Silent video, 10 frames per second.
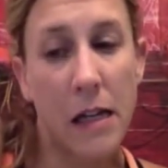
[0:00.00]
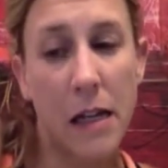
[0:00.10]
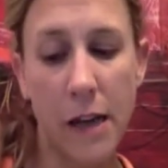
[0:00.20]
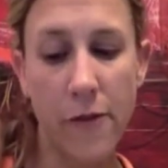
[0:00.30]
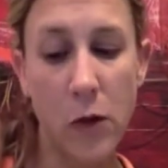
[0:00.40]

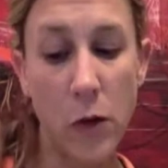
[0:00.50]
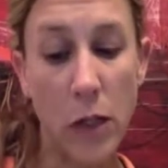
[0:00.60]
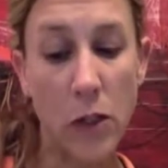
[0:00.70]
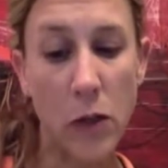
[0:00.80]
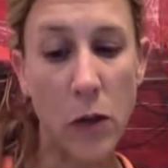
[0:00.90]
if you
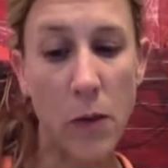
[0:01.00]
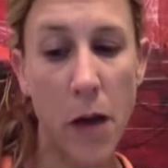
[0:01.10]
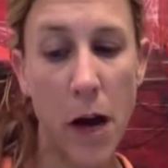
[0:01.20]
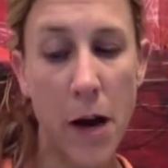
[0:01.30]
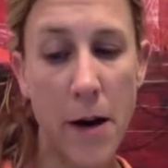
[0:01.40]
need to.
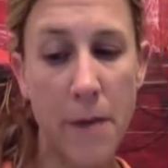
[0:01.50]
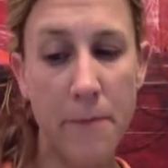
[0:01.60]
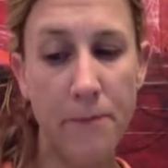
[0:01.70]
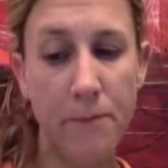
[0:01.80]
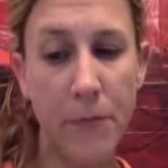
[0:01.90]

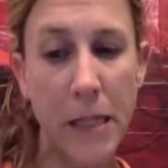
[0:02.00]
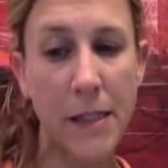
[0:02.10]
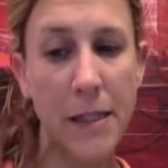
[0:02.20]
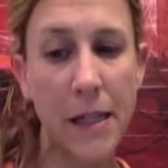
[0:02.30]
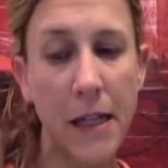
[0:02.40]
Let's
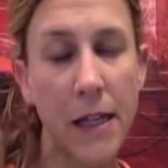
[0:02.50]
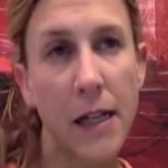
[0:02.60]
see.